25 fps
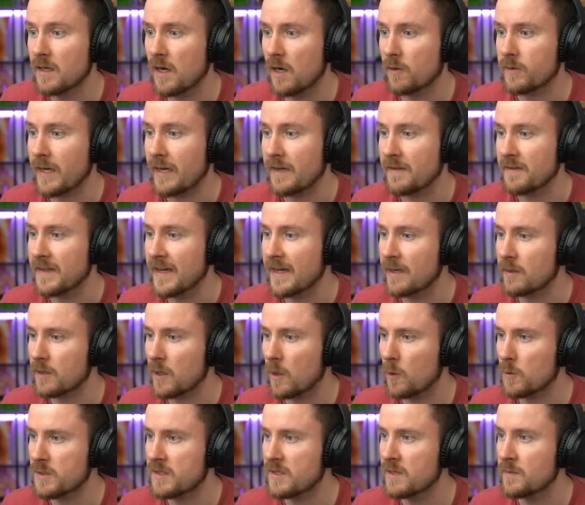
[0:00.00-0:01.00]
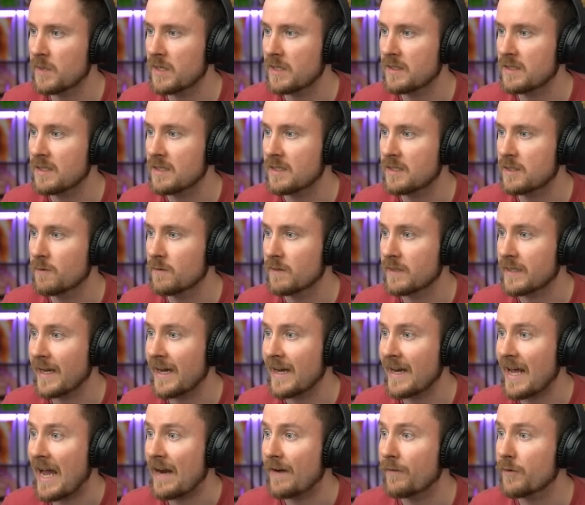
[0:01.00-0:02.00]
okay, there goes the ability to
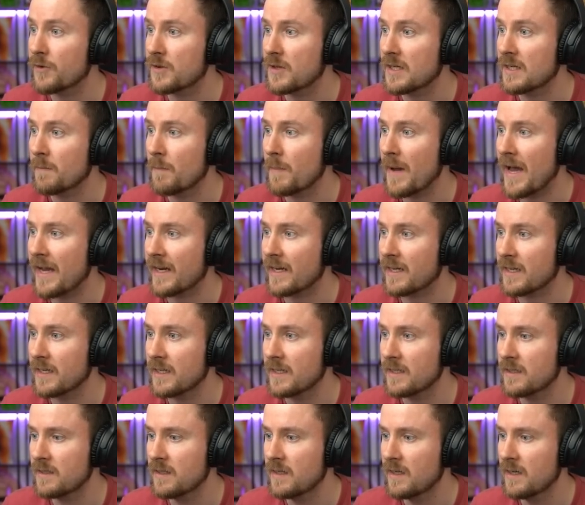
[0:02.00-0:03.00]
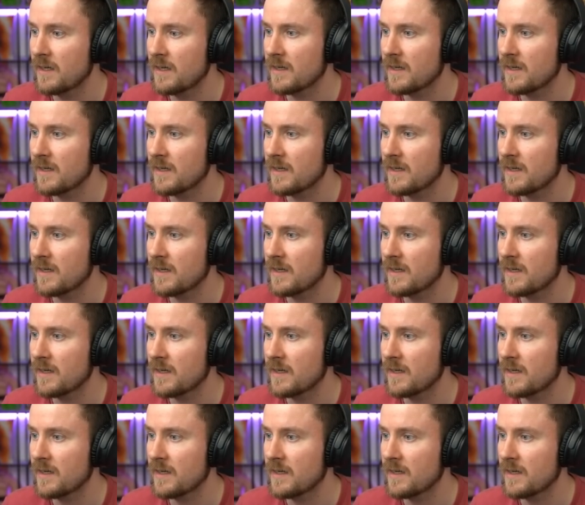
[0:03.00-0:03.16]
get everything back in.